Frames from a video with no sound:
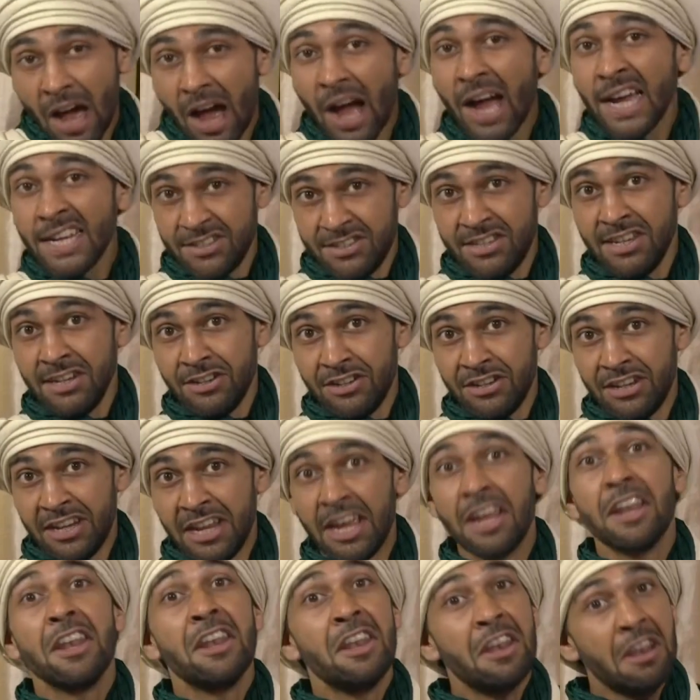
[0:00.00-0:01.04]
I sit
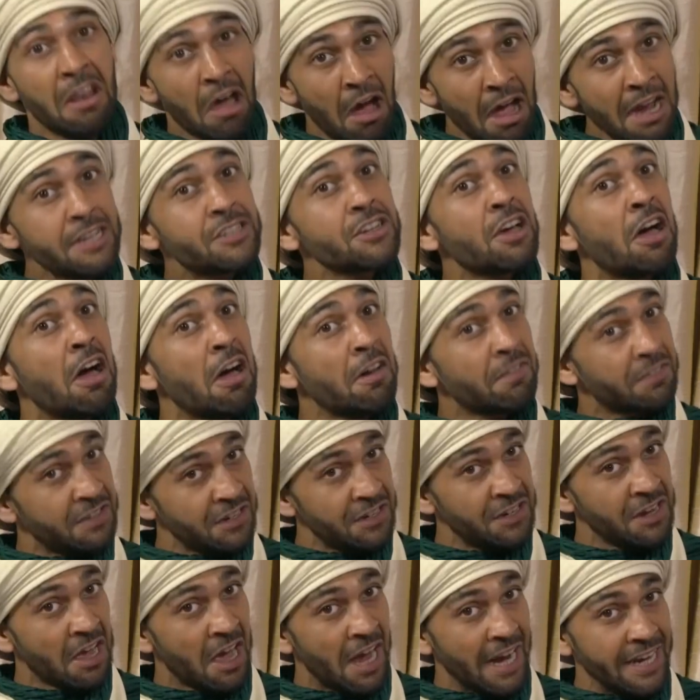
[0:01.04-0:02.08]
here night after
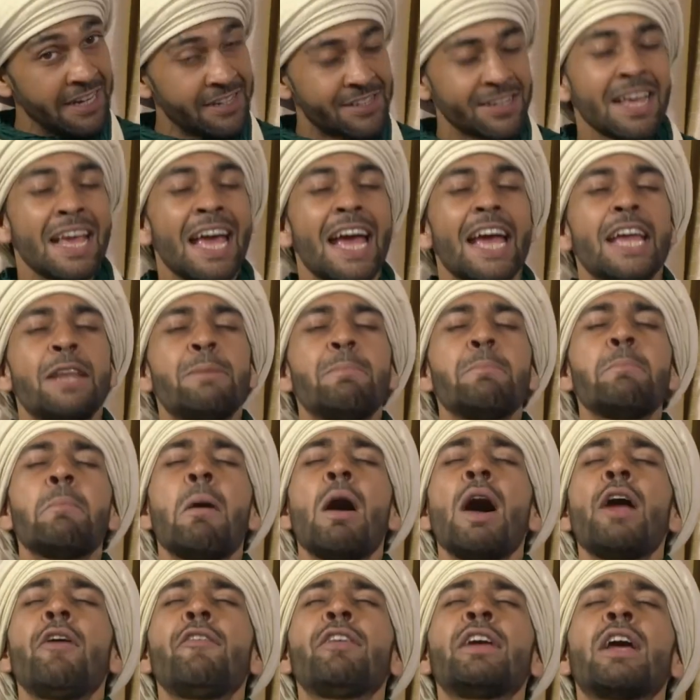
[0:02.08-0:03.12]
night,
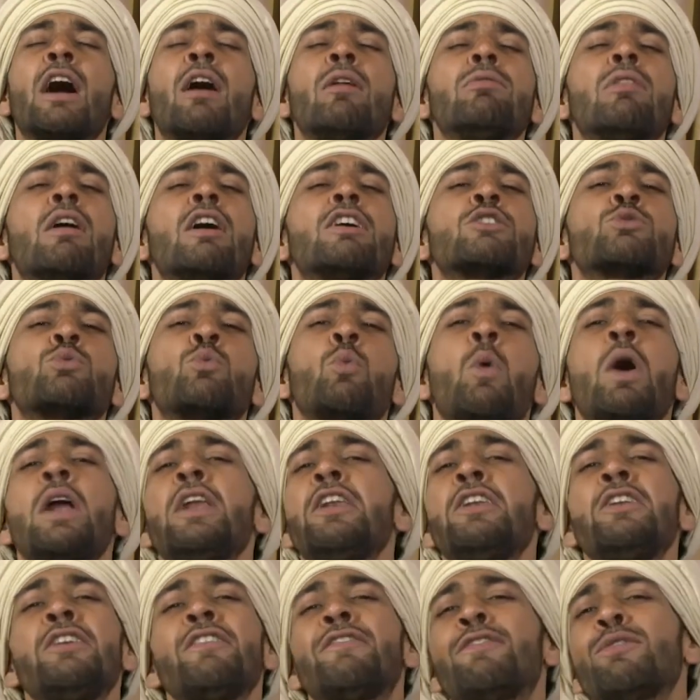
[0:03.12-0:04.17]
admiring Allah's
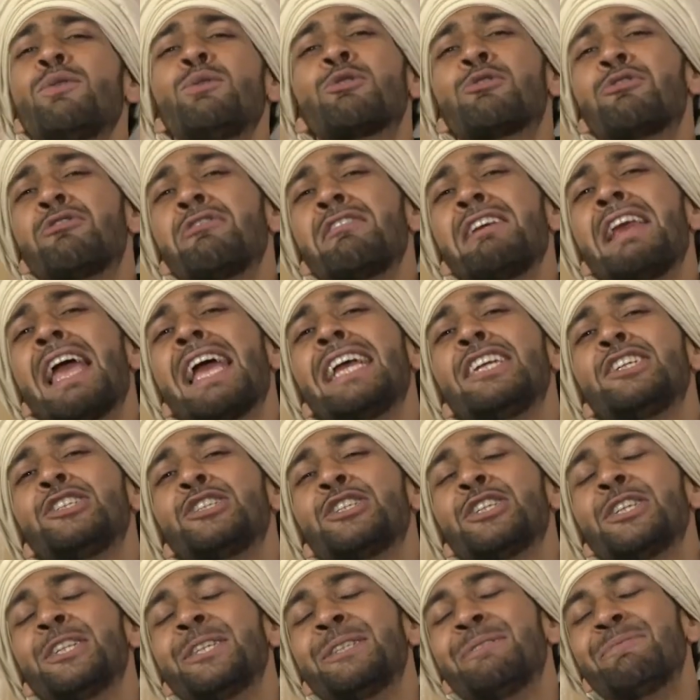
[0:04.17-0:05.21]
wonderful
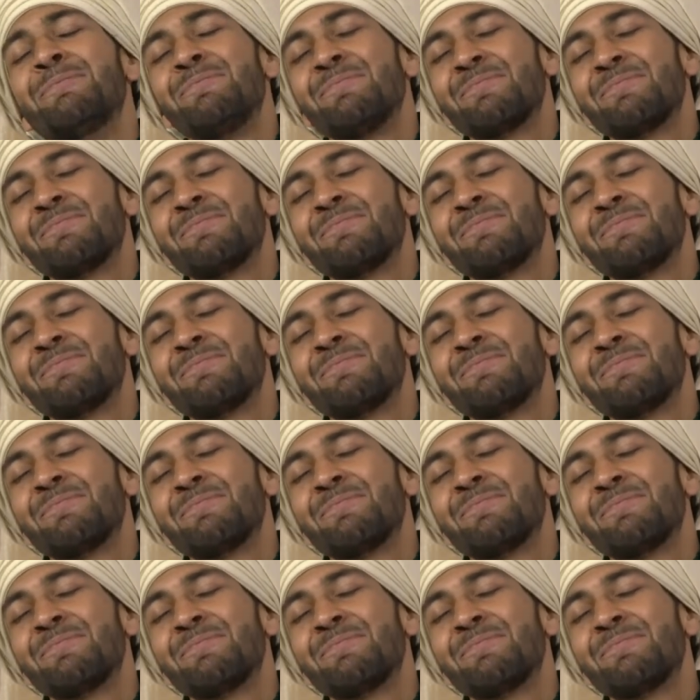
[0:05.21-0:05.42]
creation.